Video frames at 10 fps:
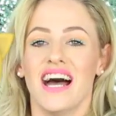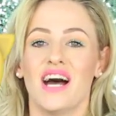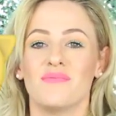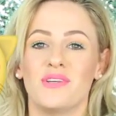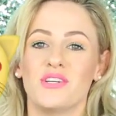
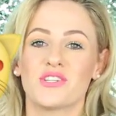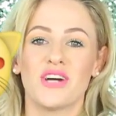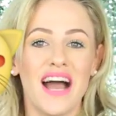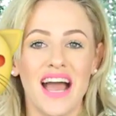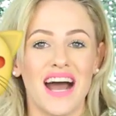to
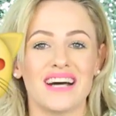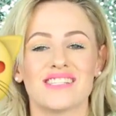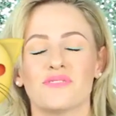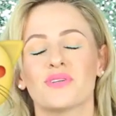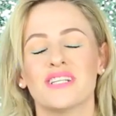try out,
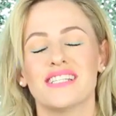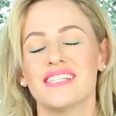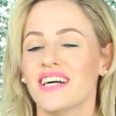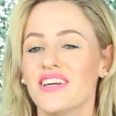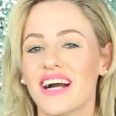so I'm going to
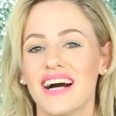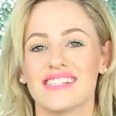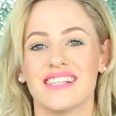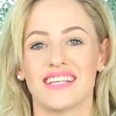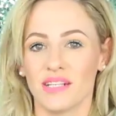tell you
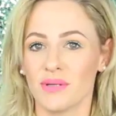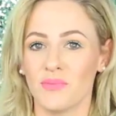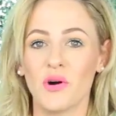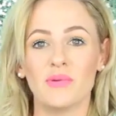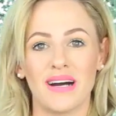guys a little bit
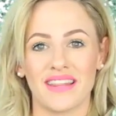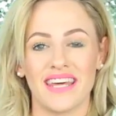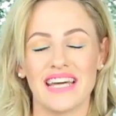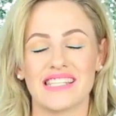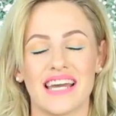more about
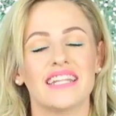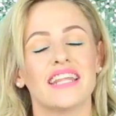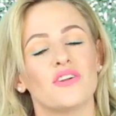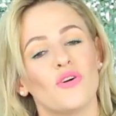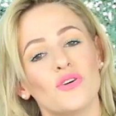that, and
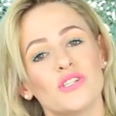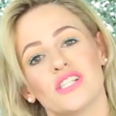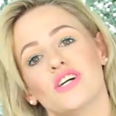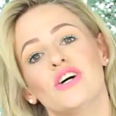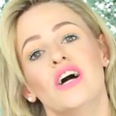then
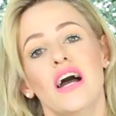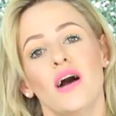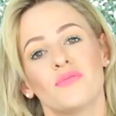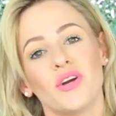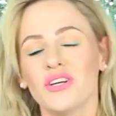also
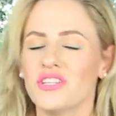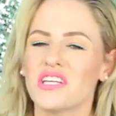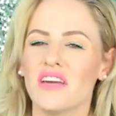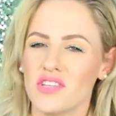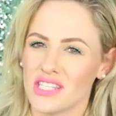I'm going to
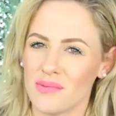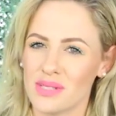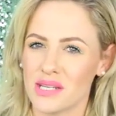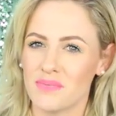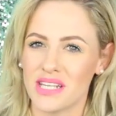give you
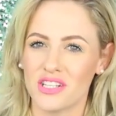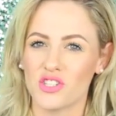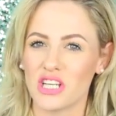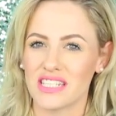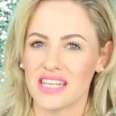some tips and
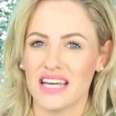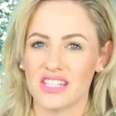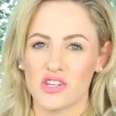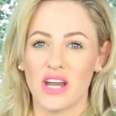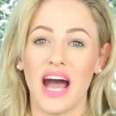tricks
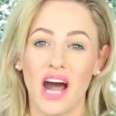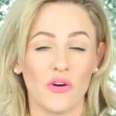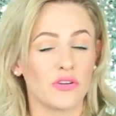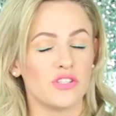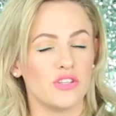as to
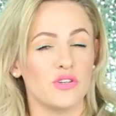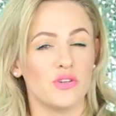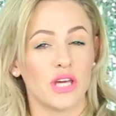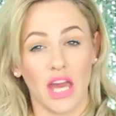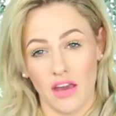how
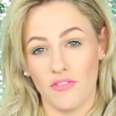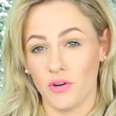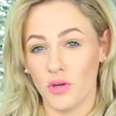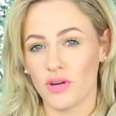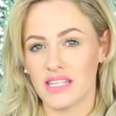to care
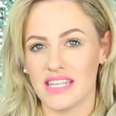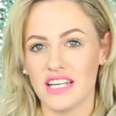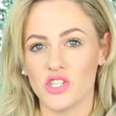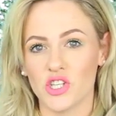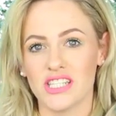for your
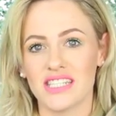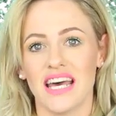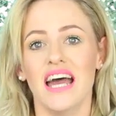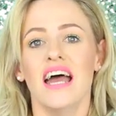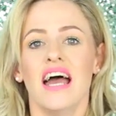extensions,
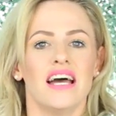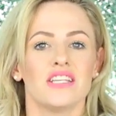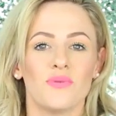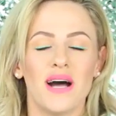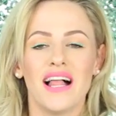
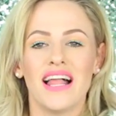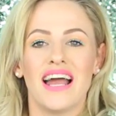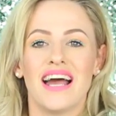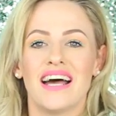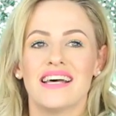as well
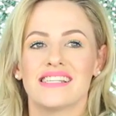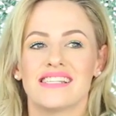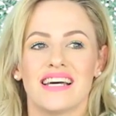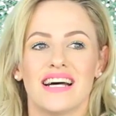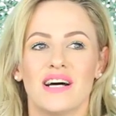
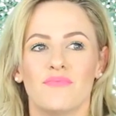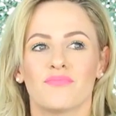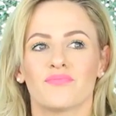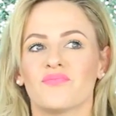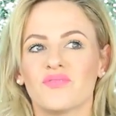as
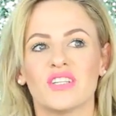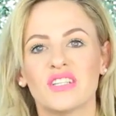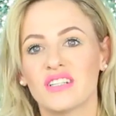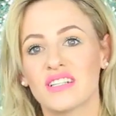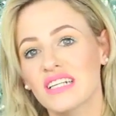
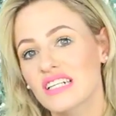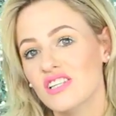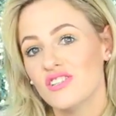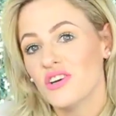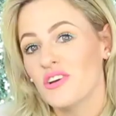
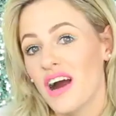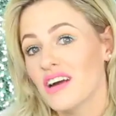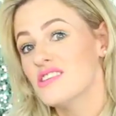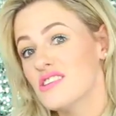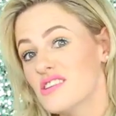show you
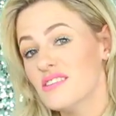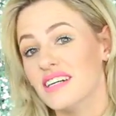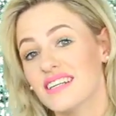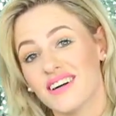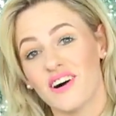how to do
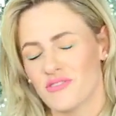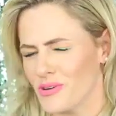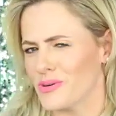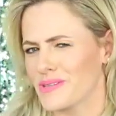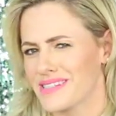it, of
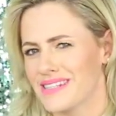course.